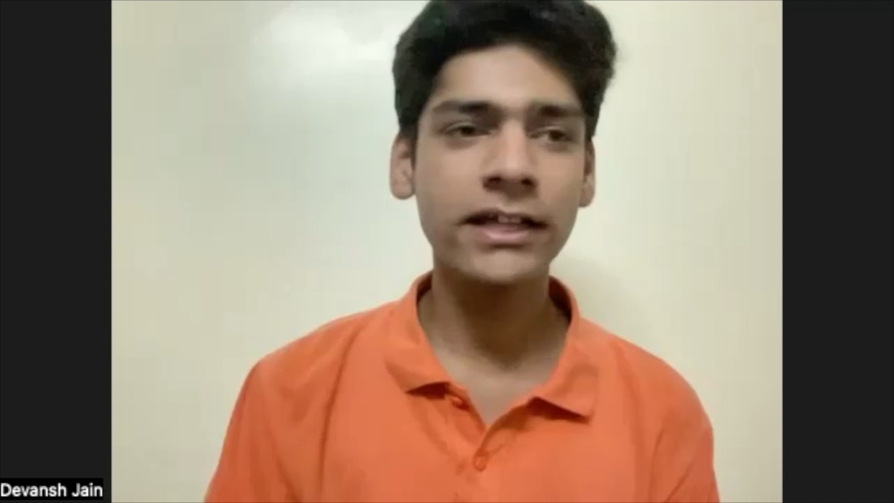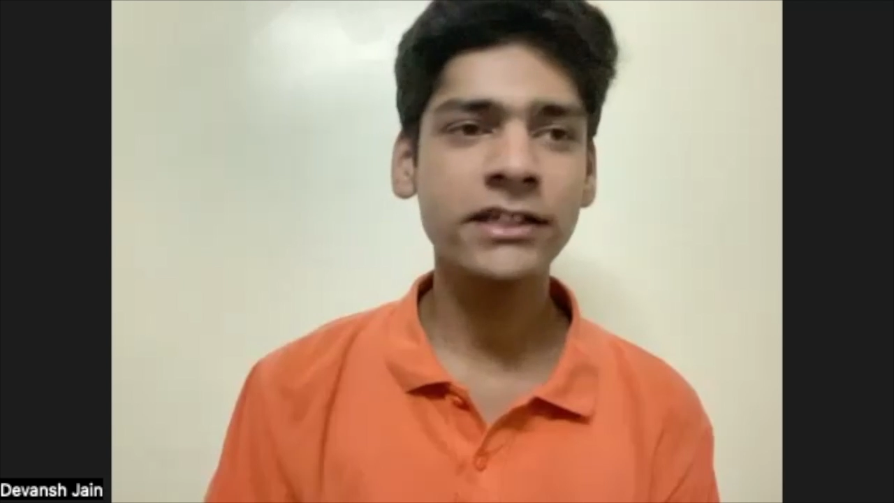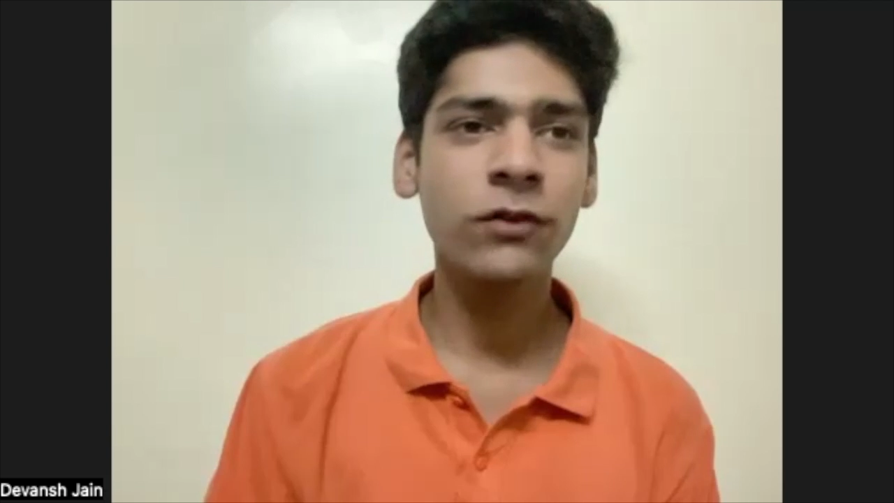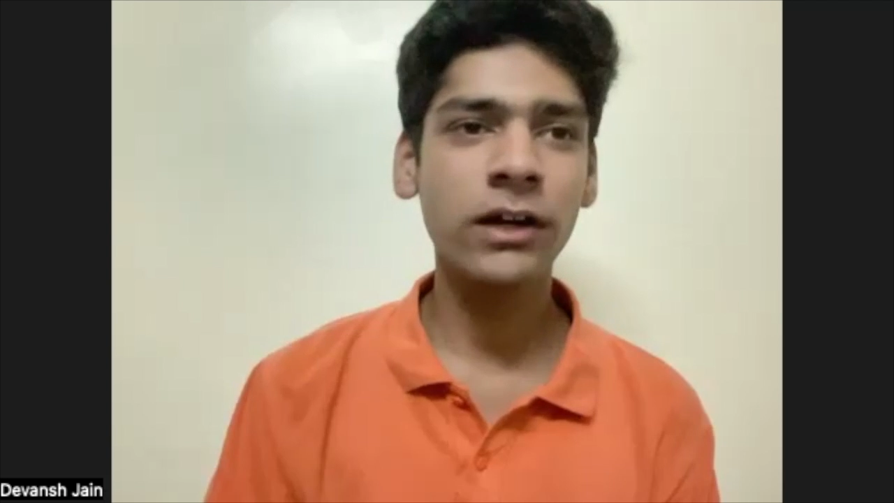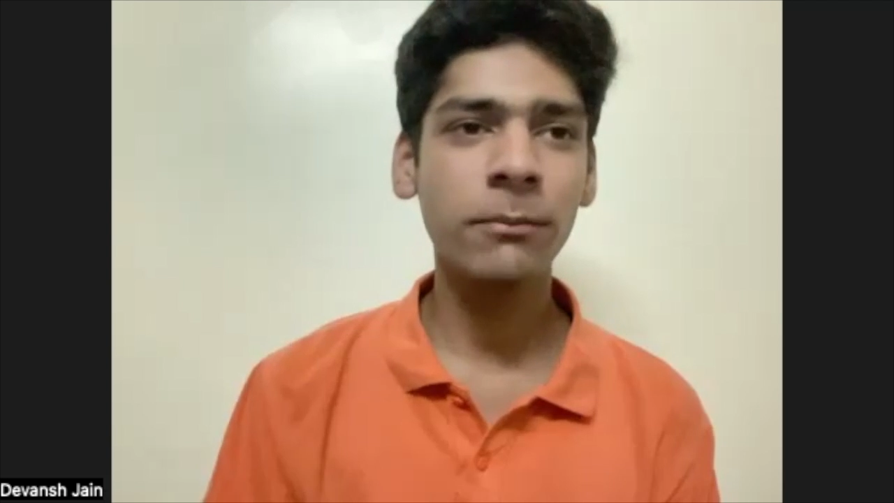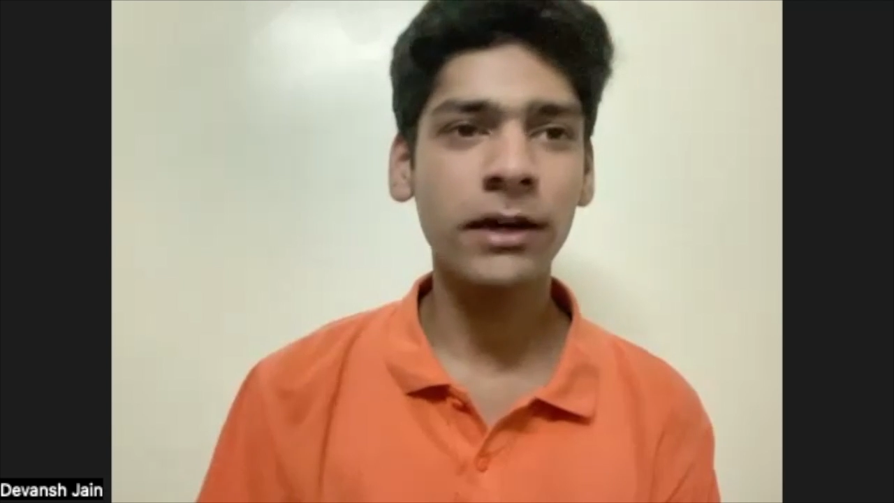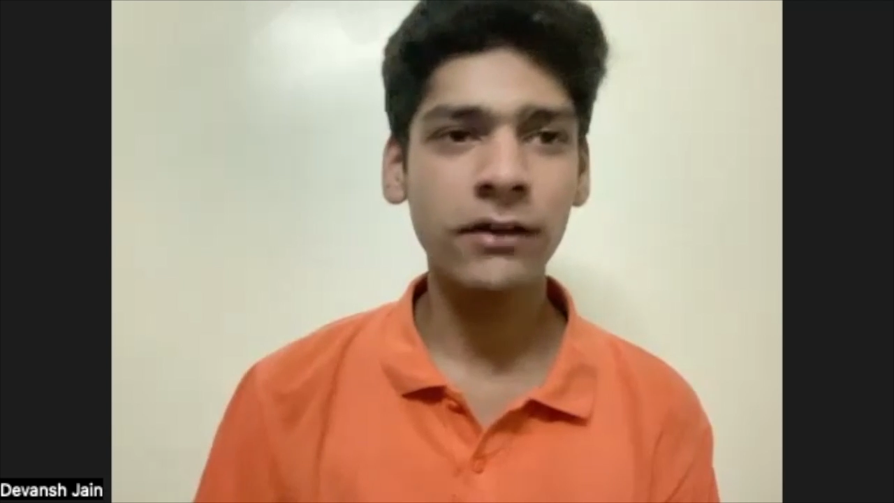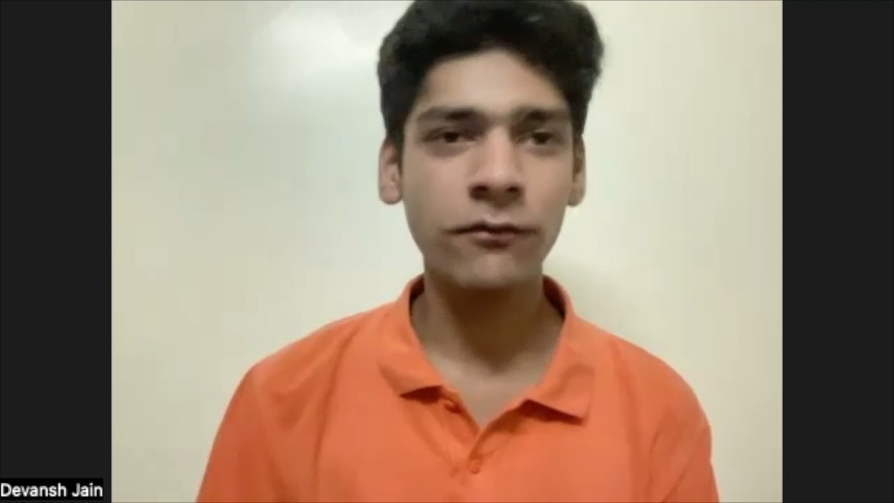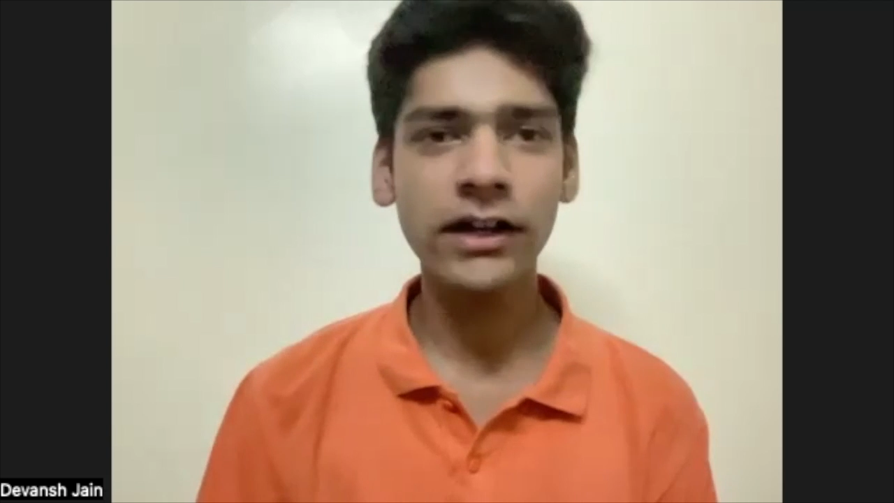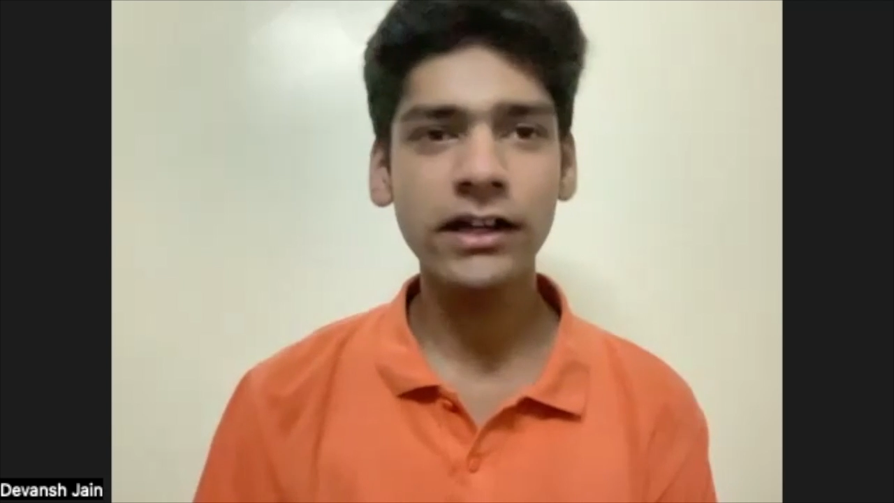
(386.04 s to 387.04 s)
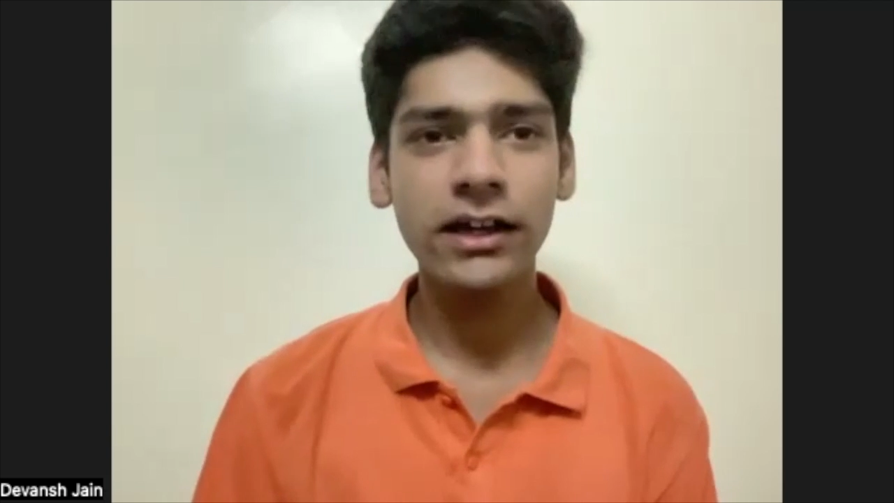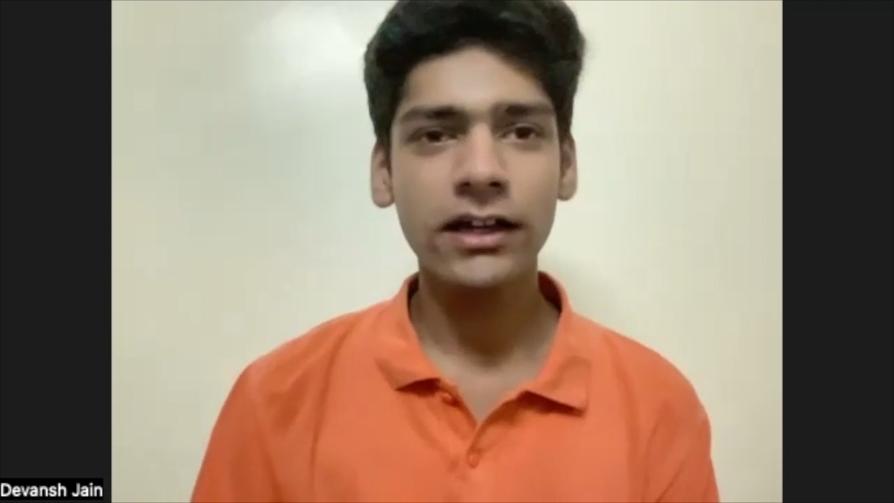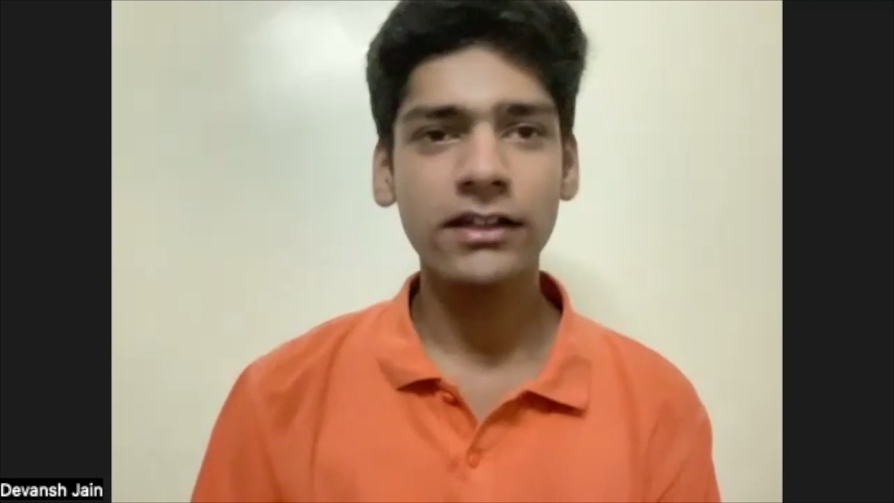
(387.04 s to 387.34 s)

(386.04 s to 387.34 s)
is one benefit